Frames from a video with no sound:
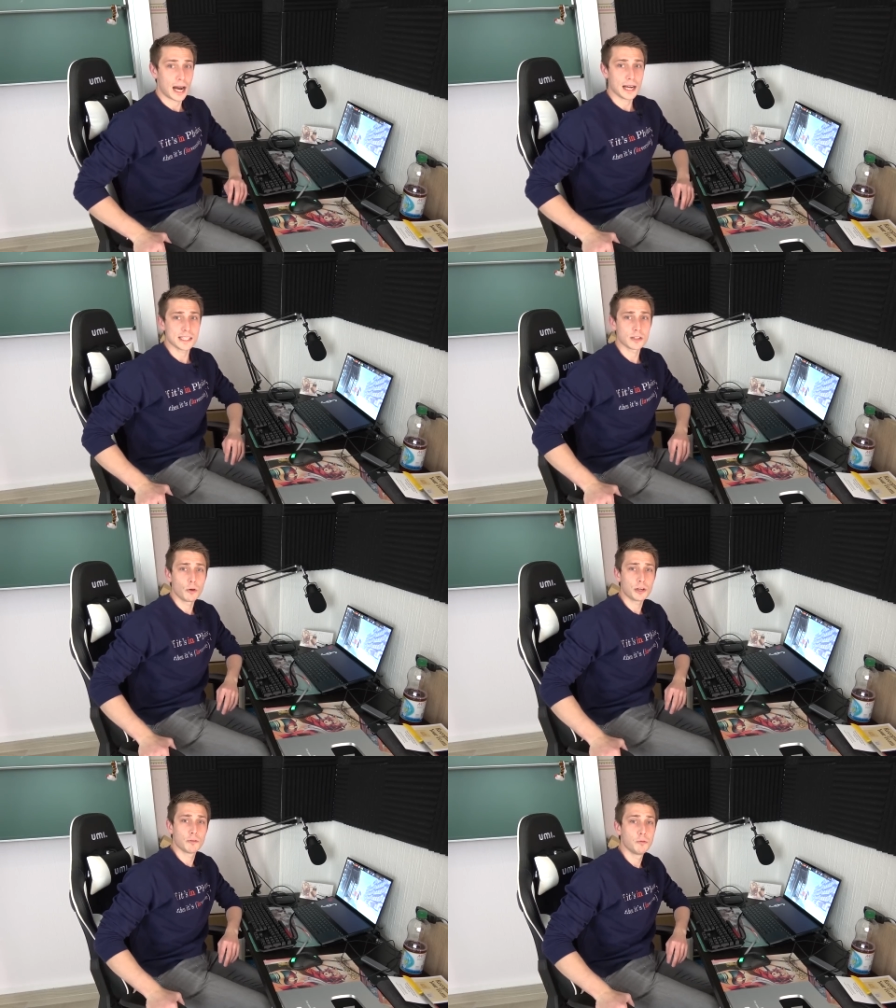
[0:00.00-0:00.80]
I
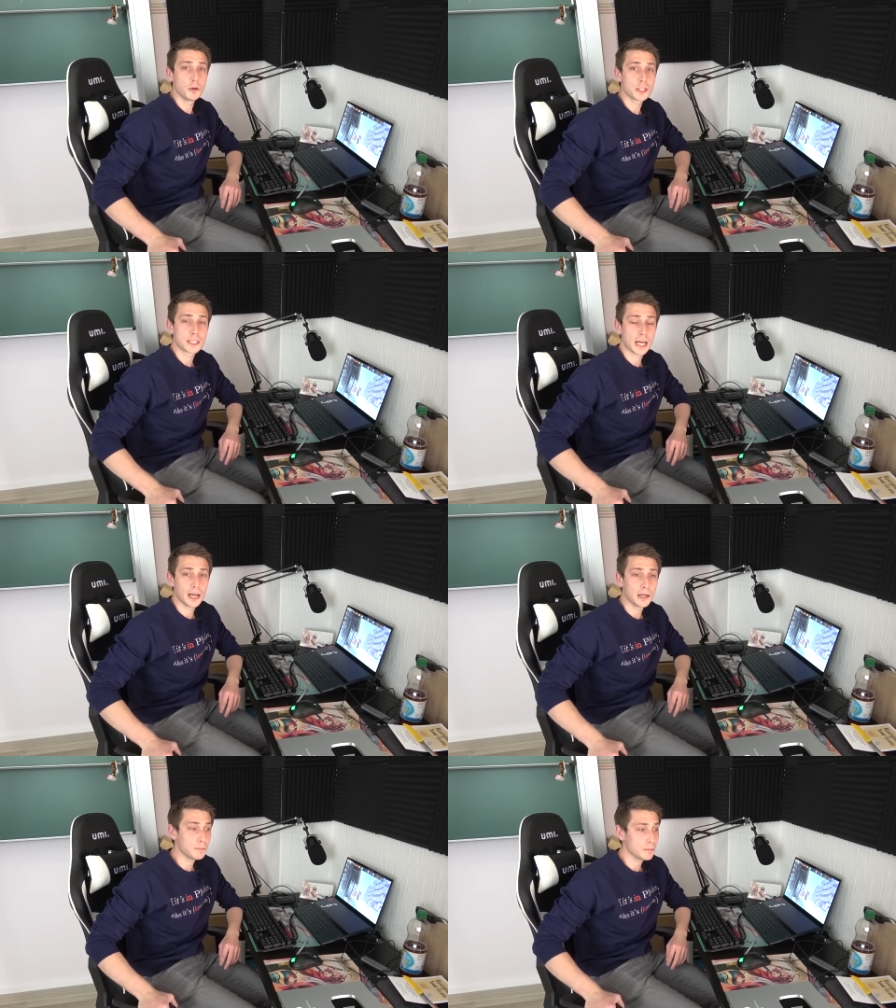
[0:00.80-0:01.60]
saw it the first
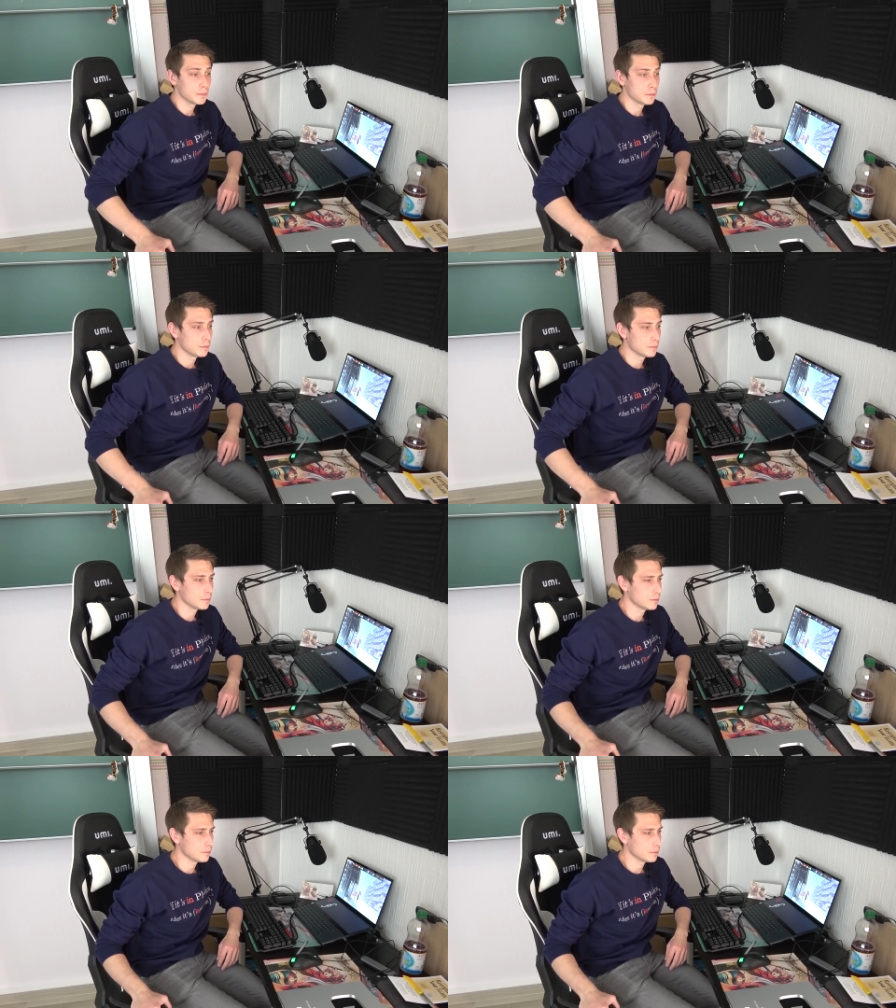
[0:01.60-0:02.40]
time
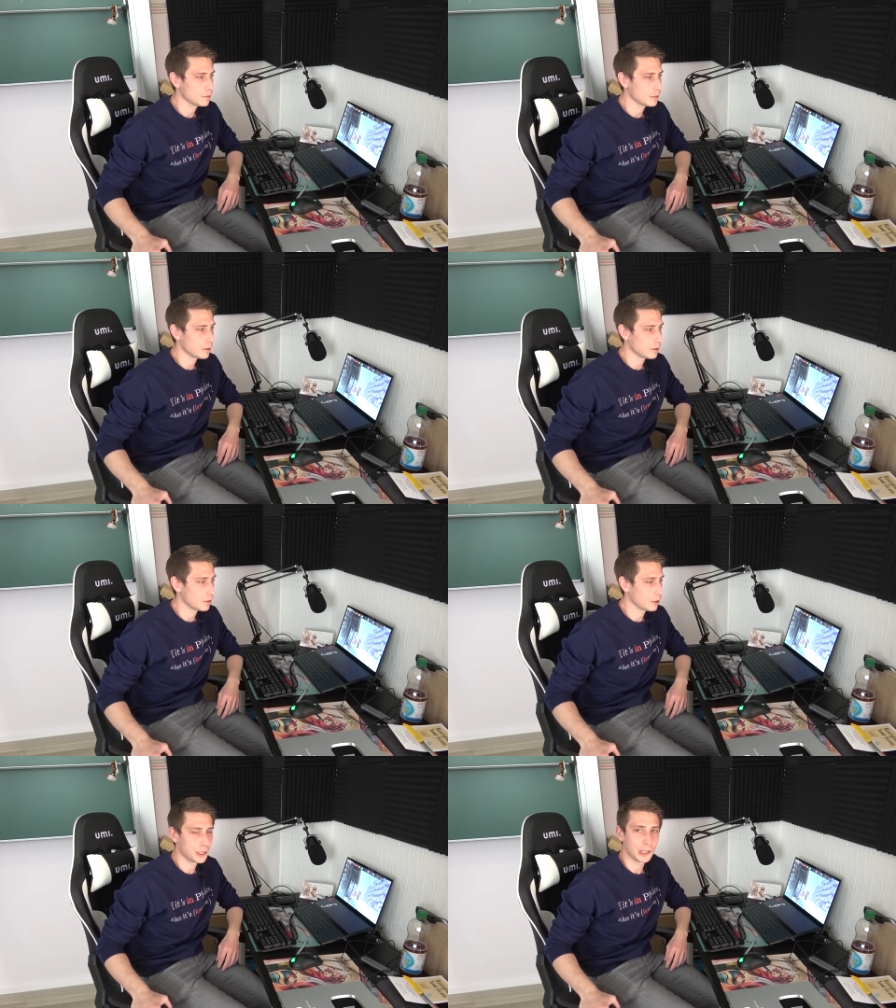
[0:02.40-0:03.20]

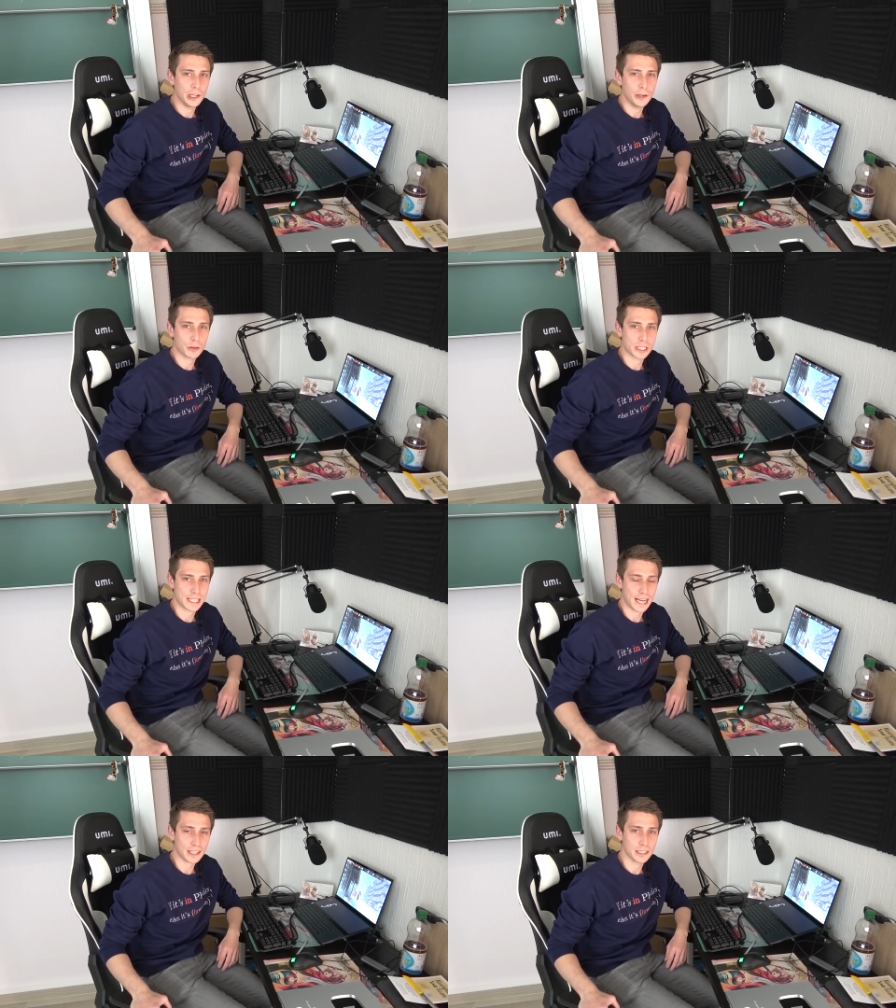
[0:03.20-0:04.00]
on
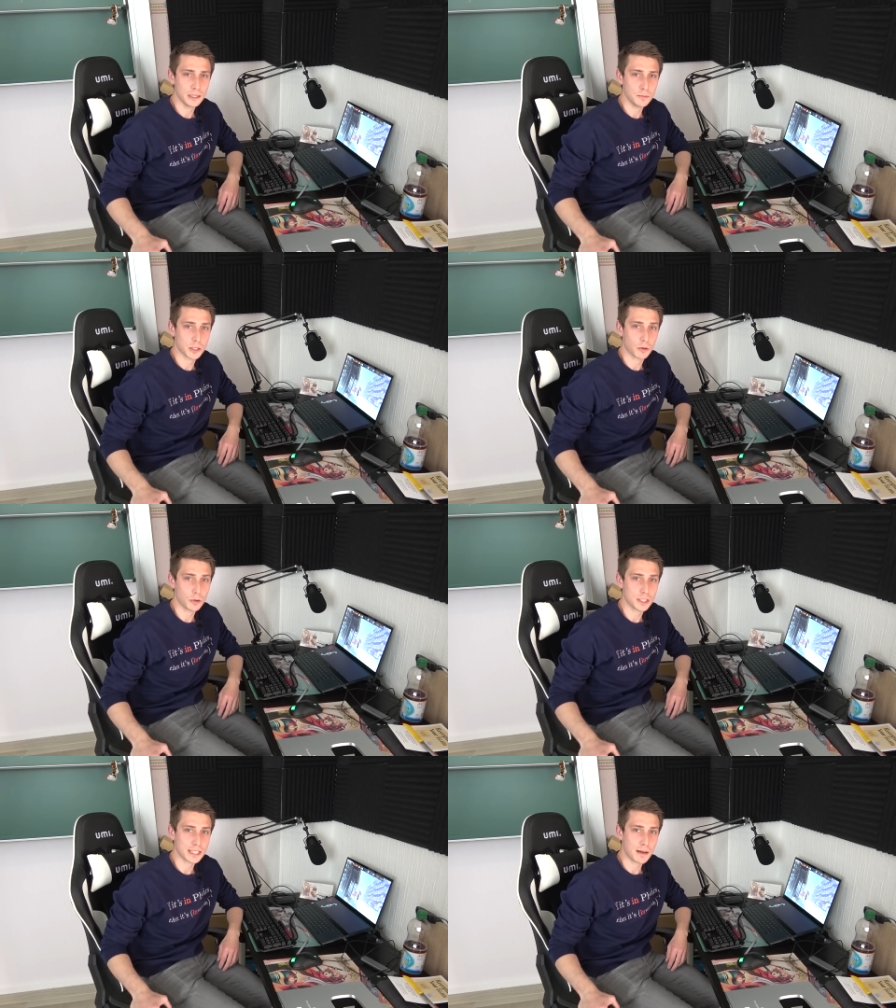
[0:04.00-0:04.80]
Linux Tech Tips
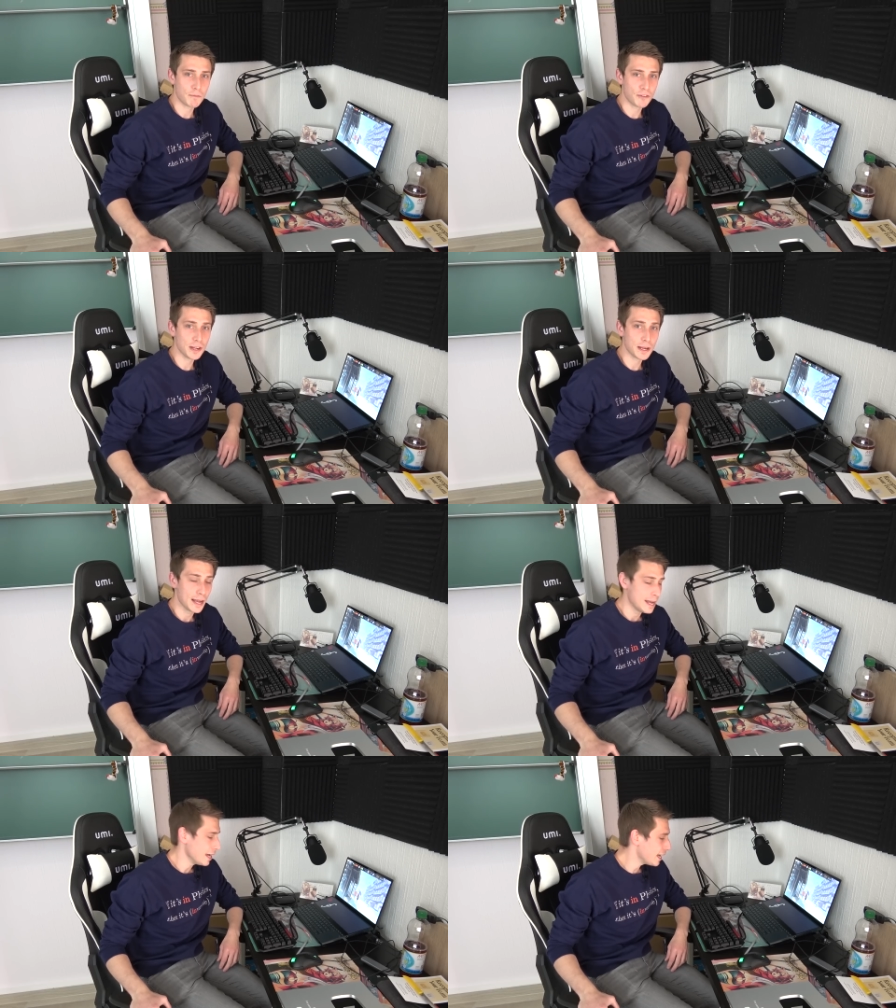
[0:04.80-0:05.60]
or
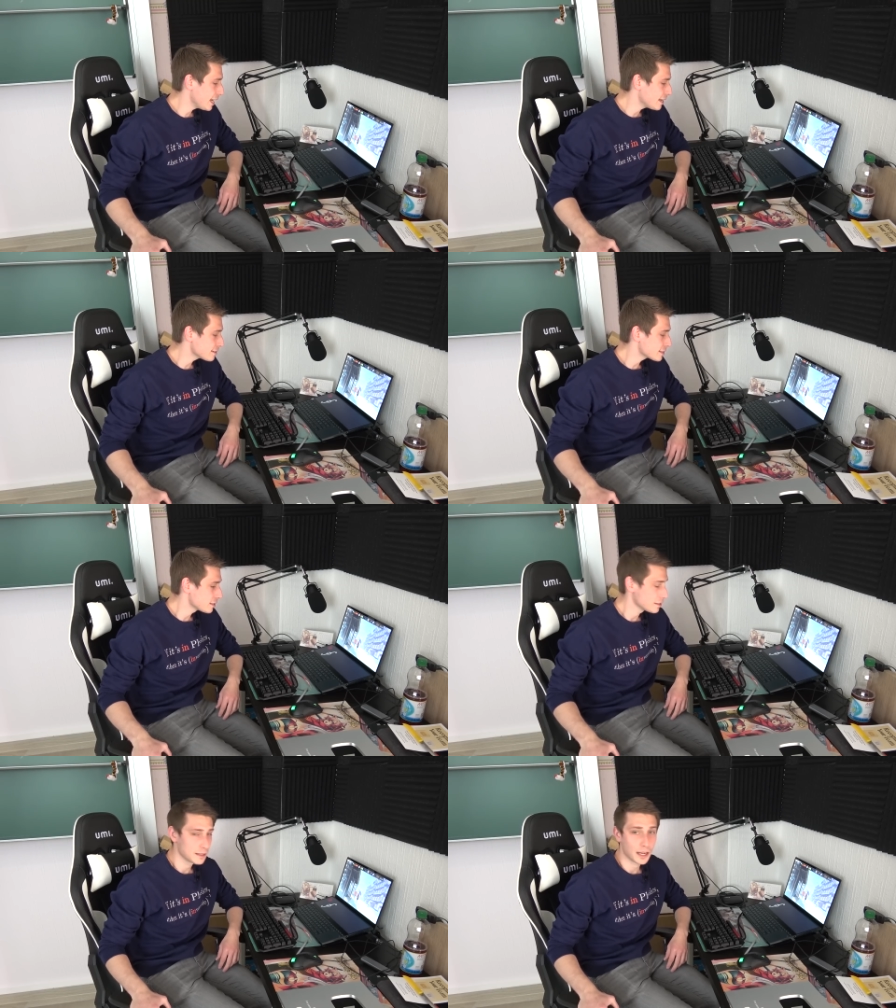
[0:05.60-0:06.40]
something, and
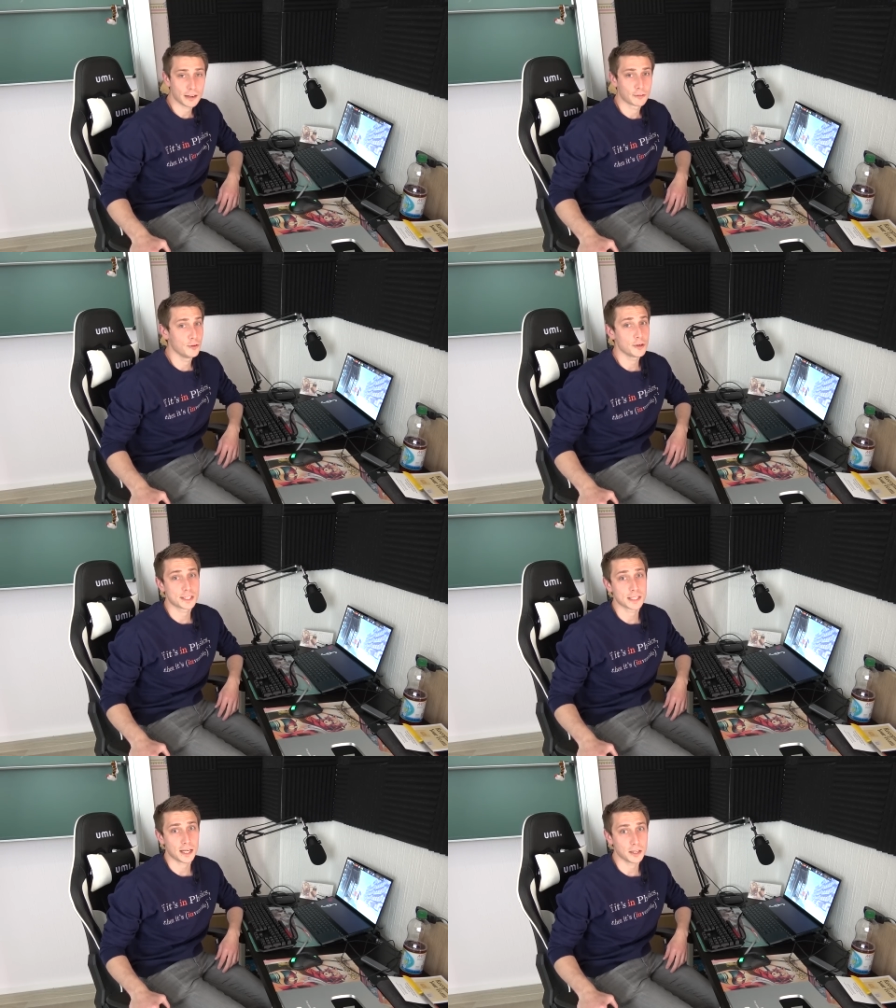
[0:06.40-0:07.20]
at
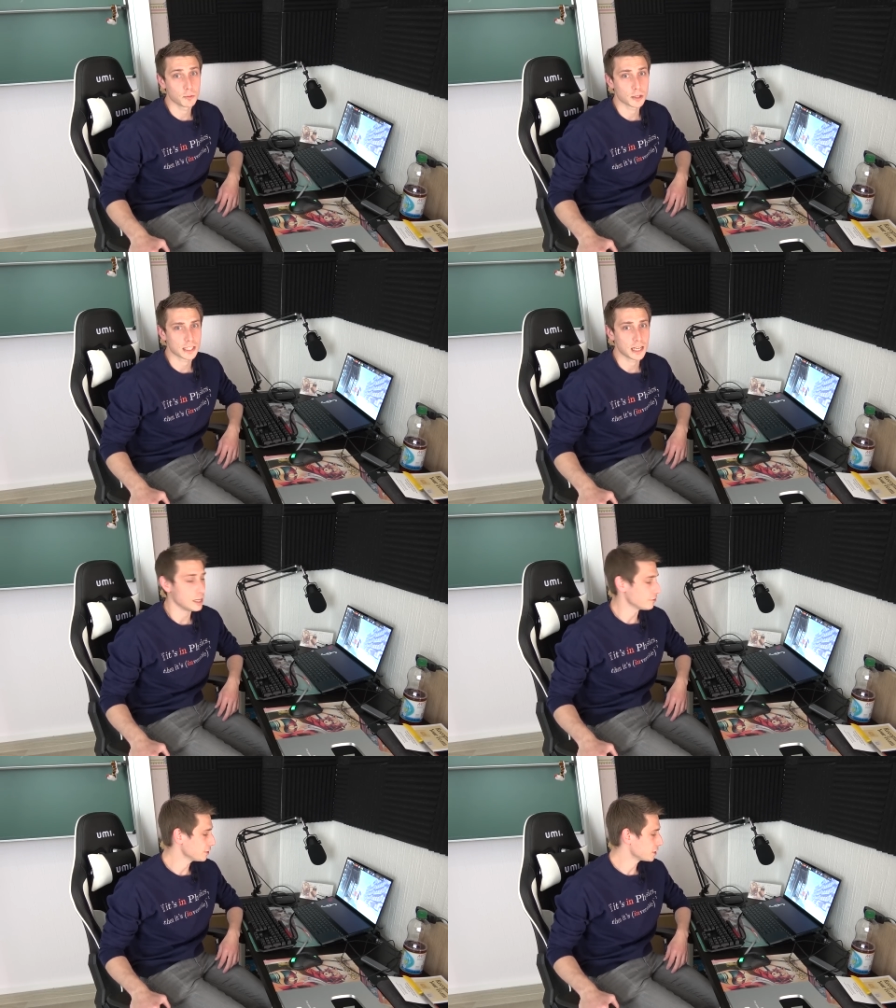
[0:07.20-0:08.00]
first sight was love.